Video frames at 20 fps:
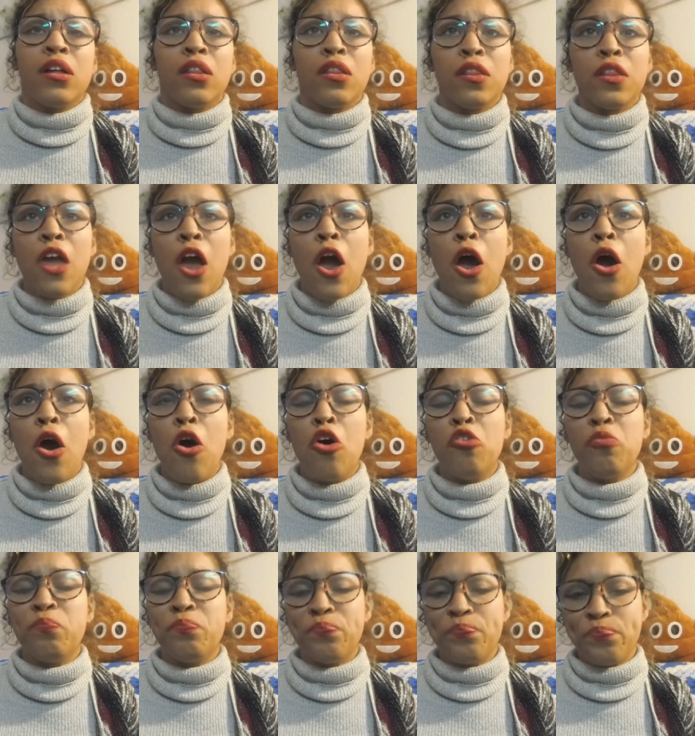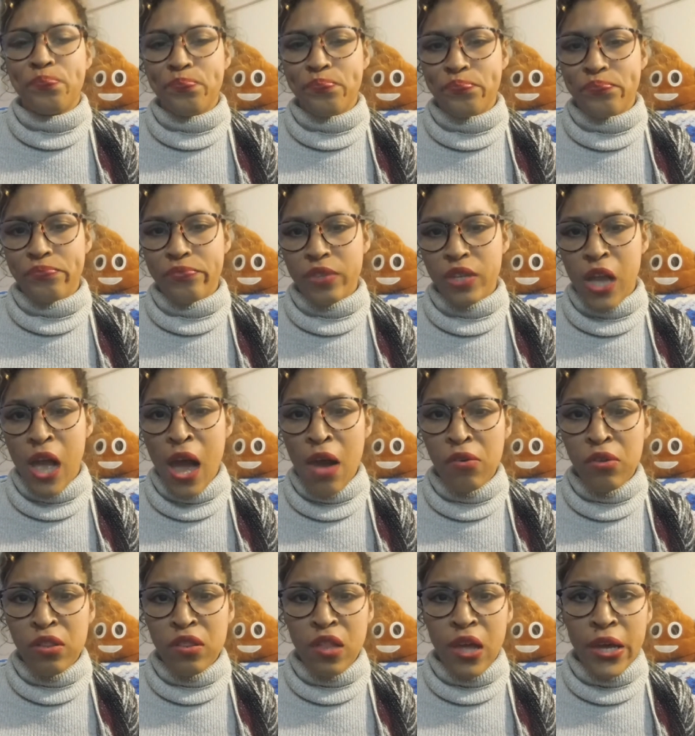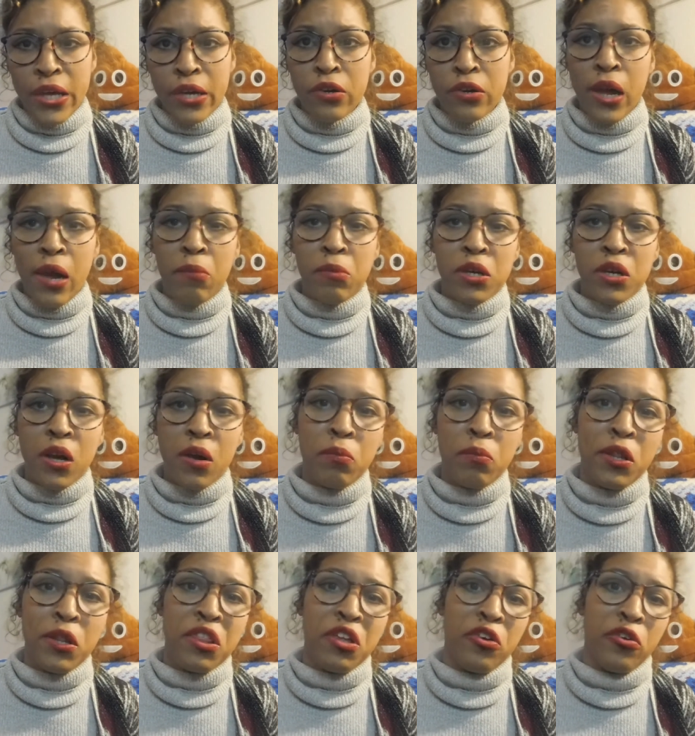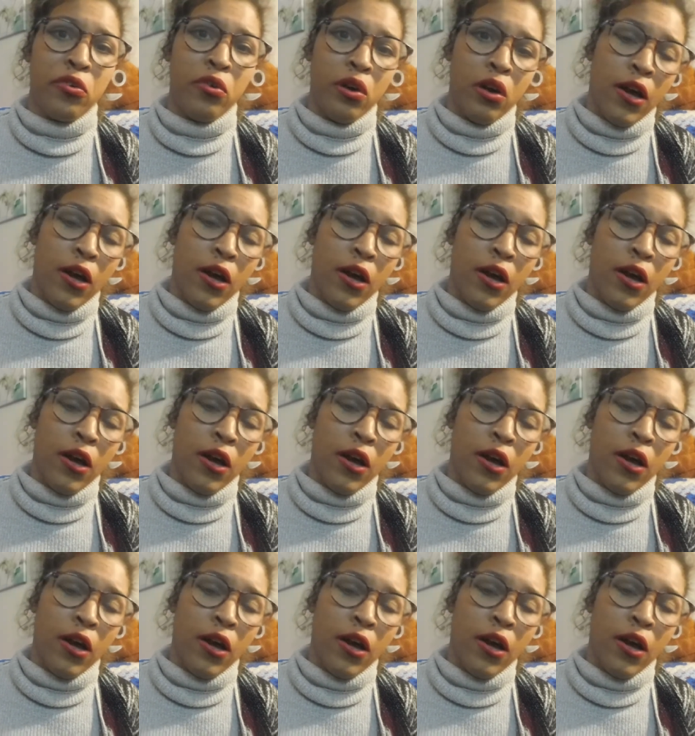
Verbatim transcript: So I was like, okay, I'm going to come with you.